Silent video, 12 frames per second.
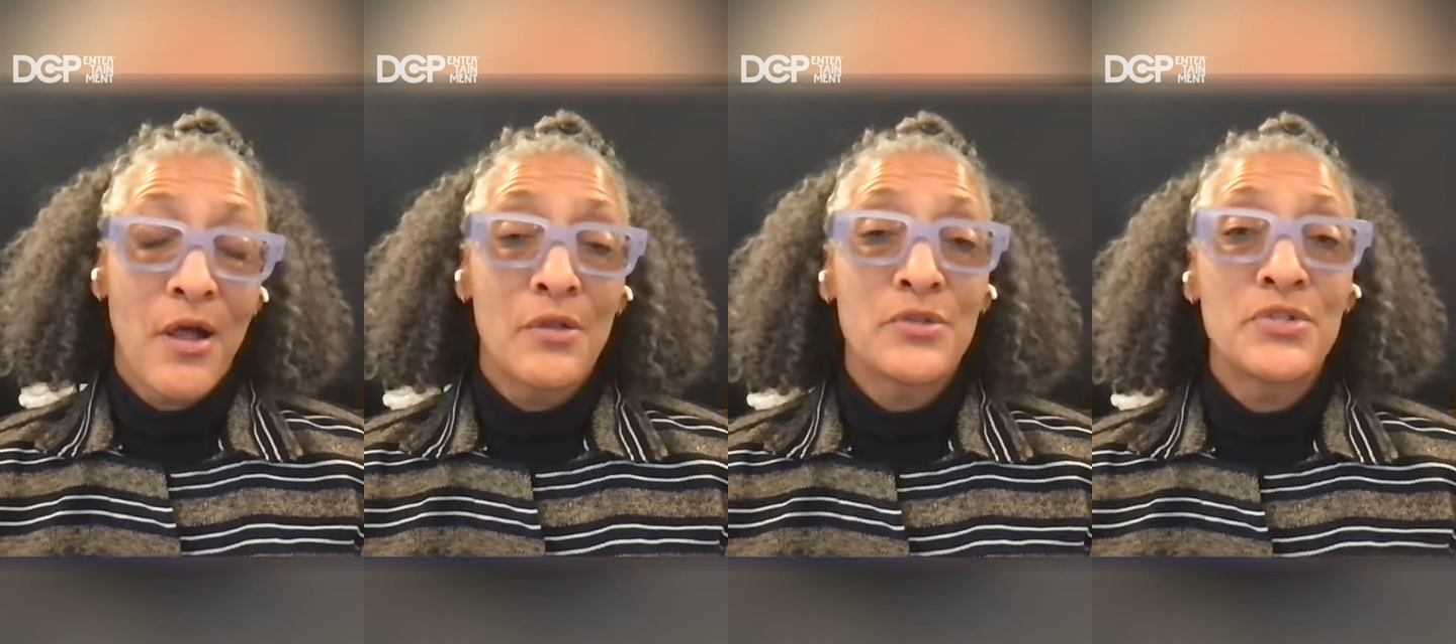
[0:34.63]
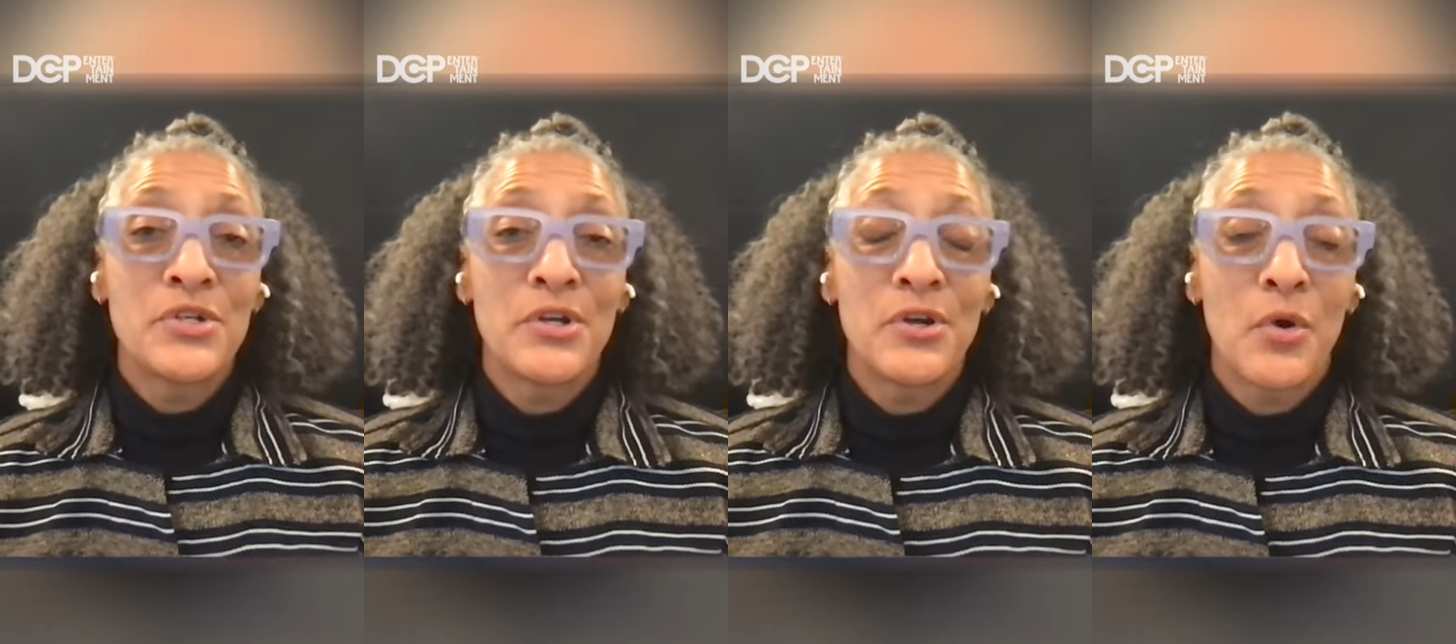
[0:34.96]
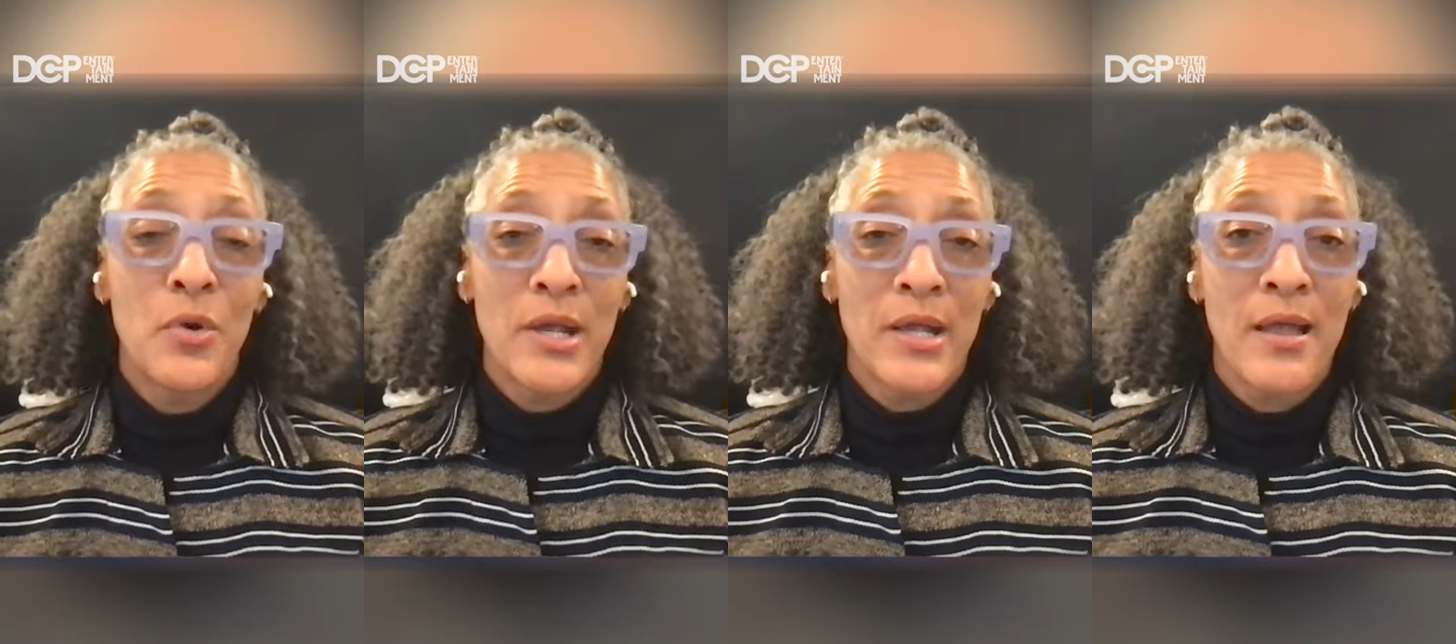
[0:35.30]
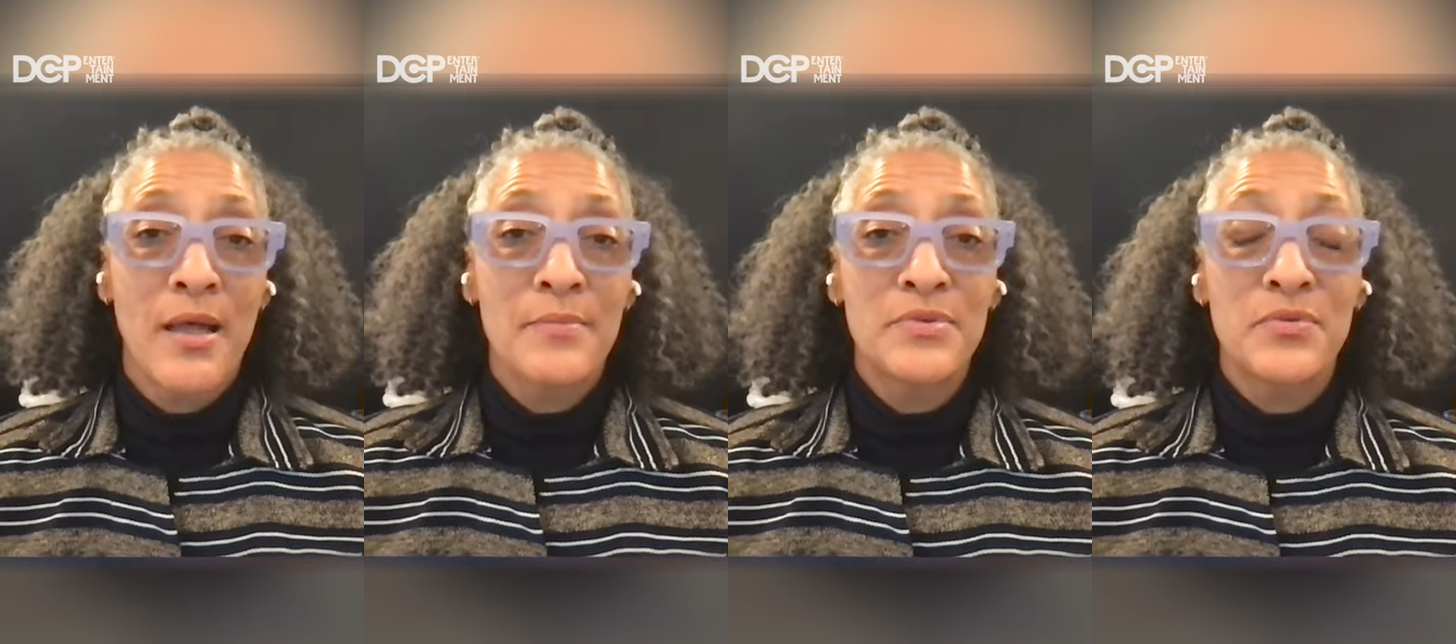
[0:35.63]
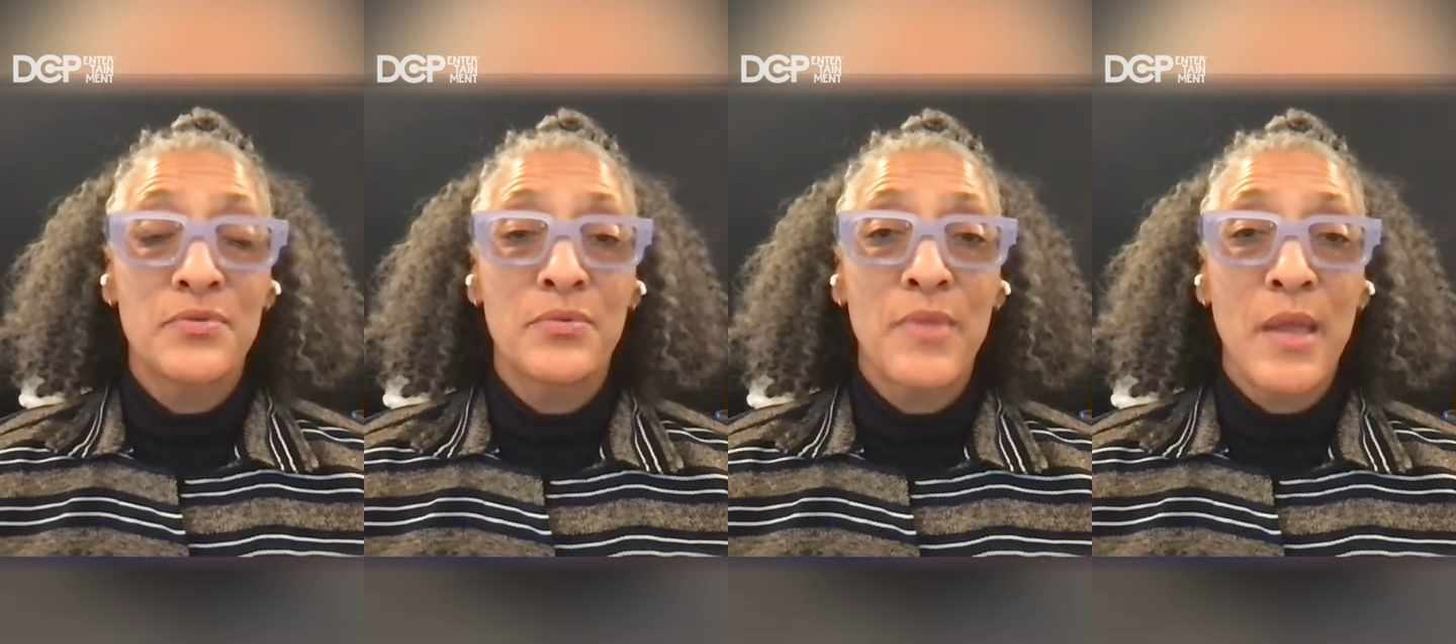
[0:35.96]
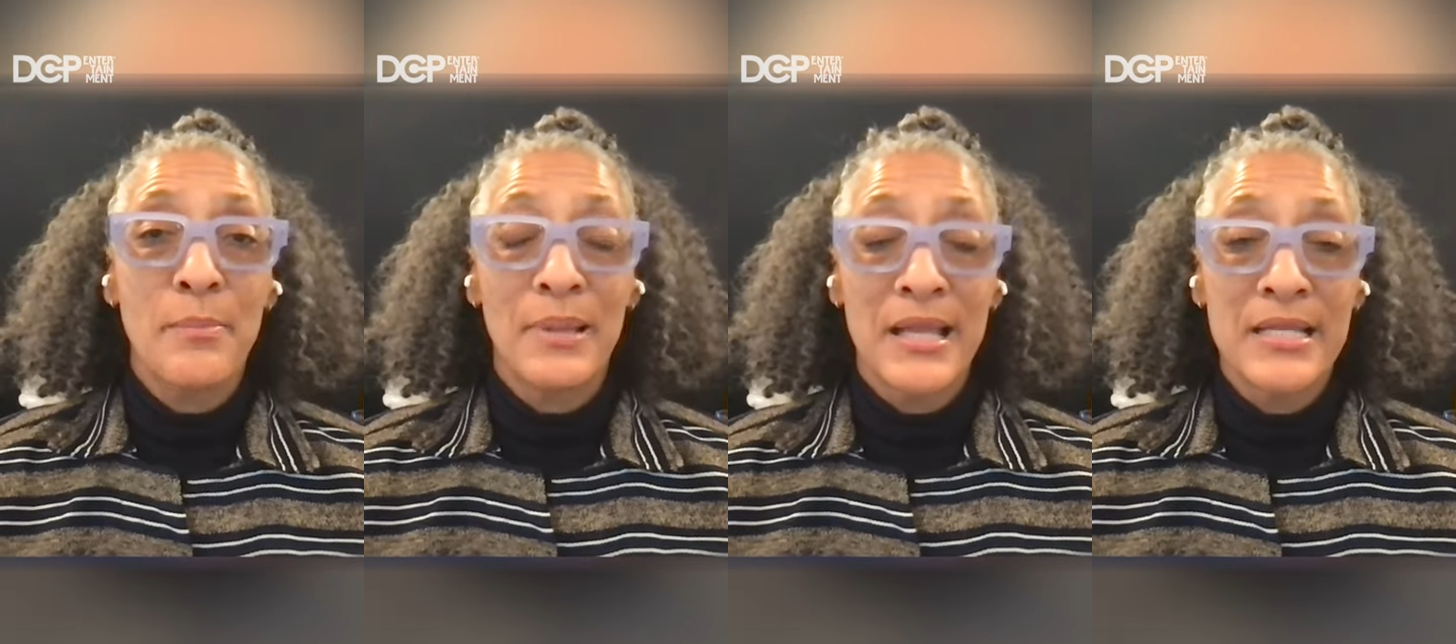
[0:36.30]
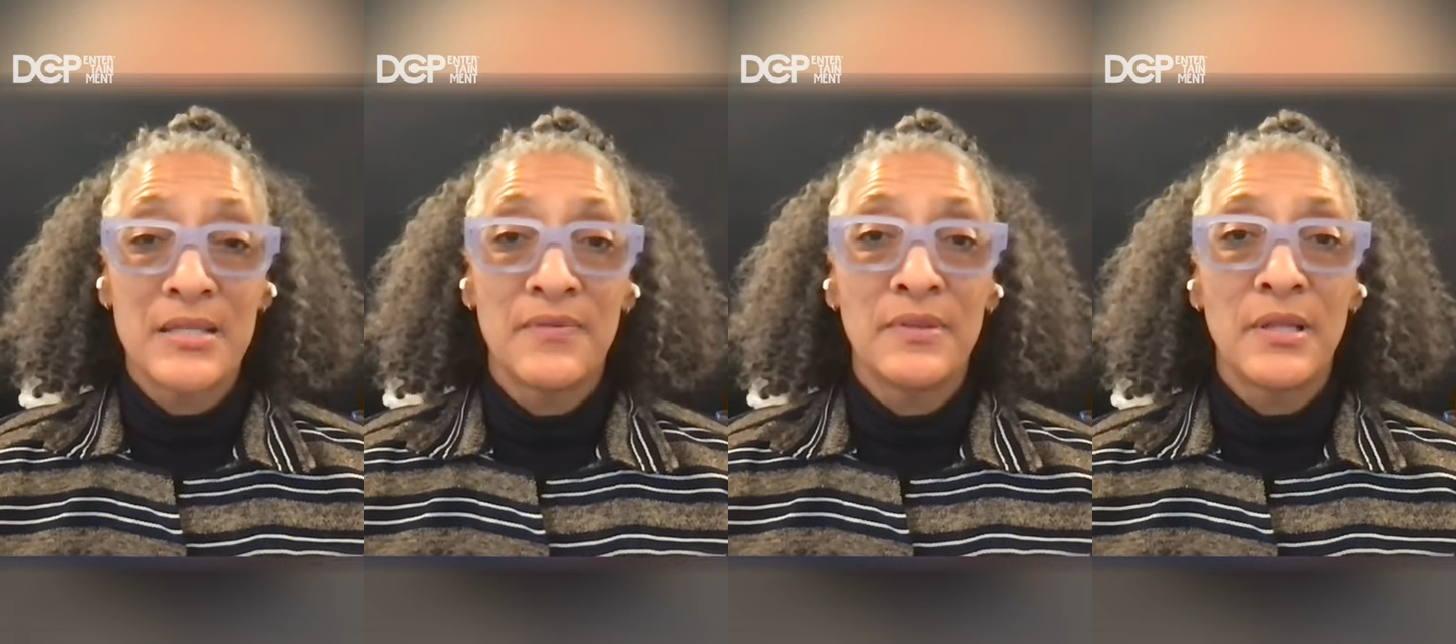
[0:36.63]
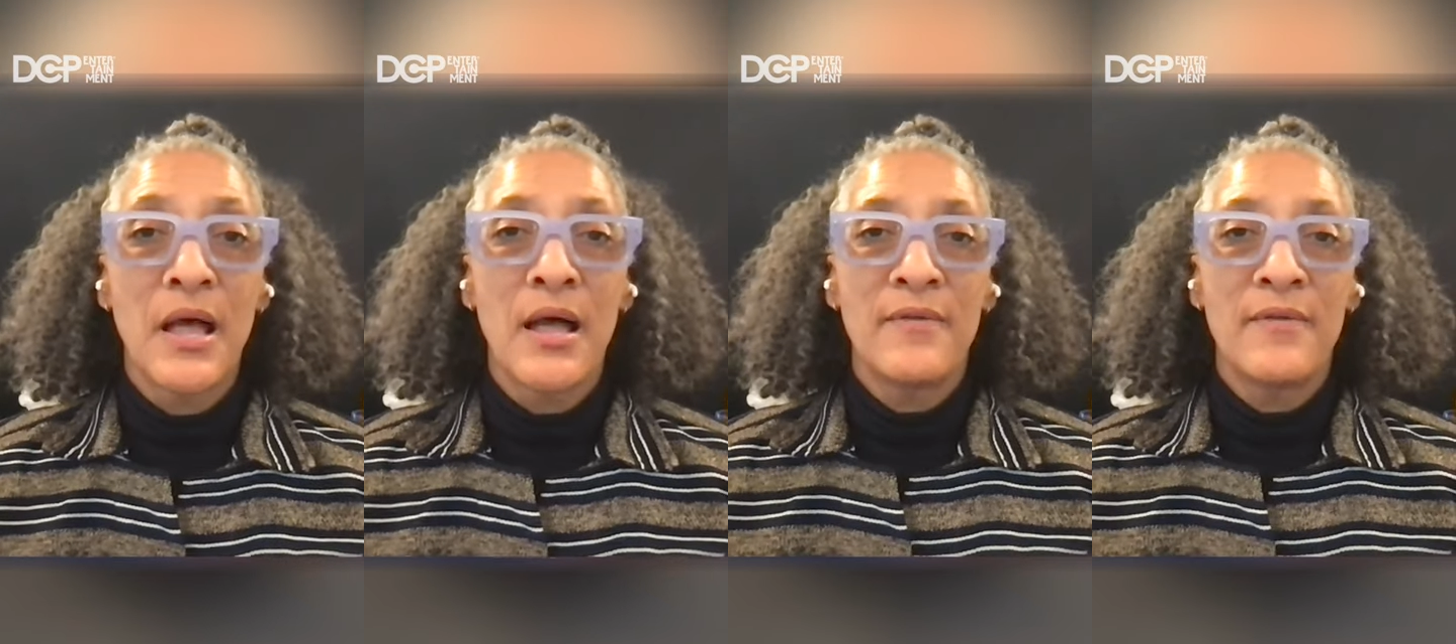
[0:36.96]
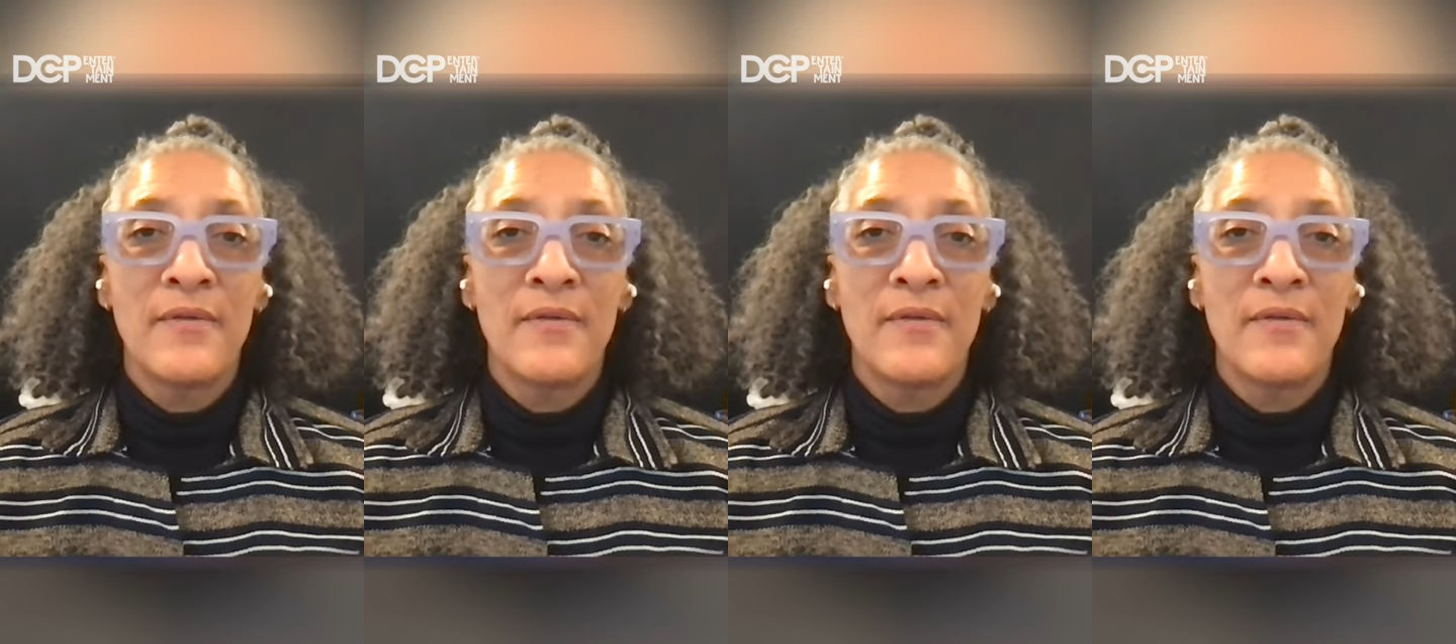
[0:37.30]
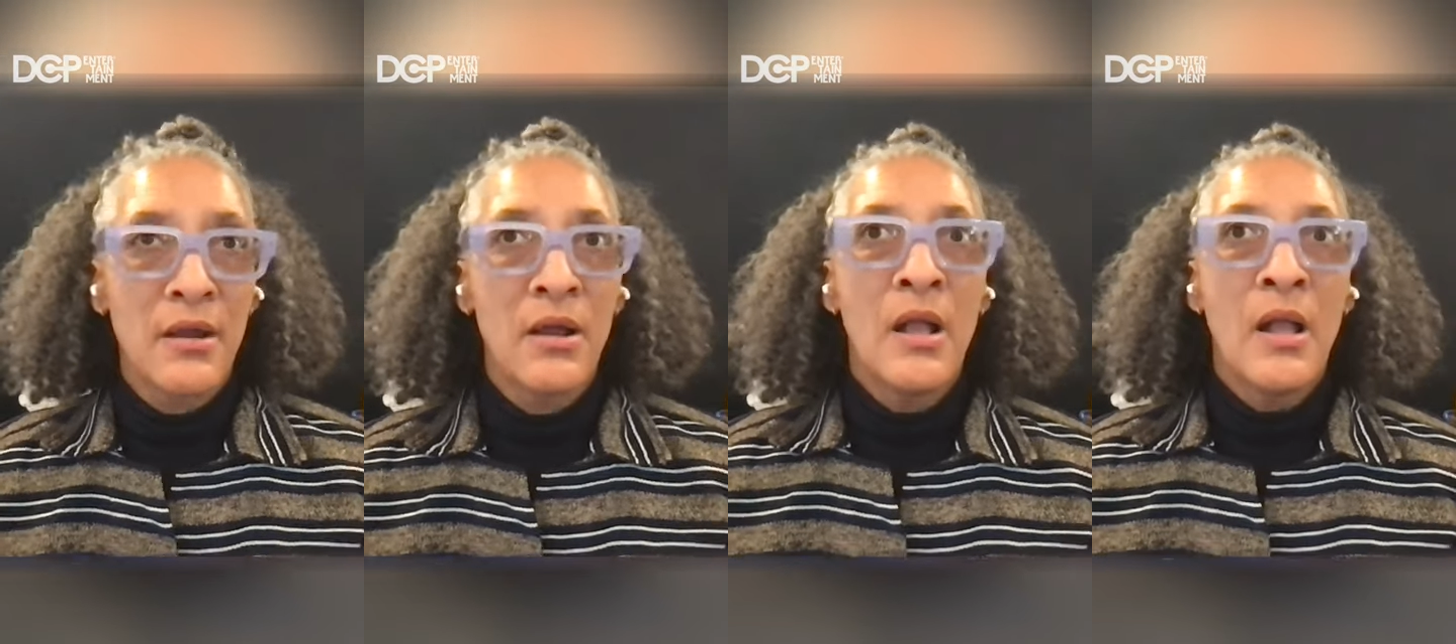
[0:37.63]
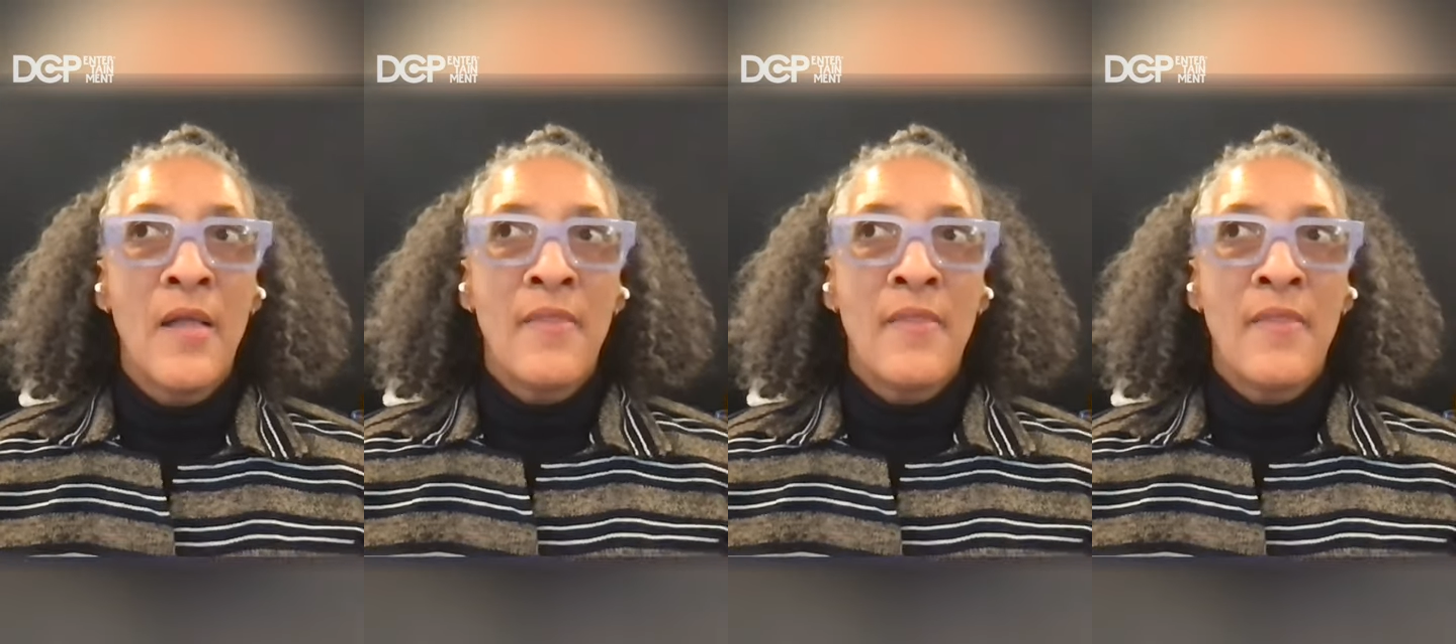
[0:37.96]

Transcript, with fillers: culture or it comes through that place of love that they're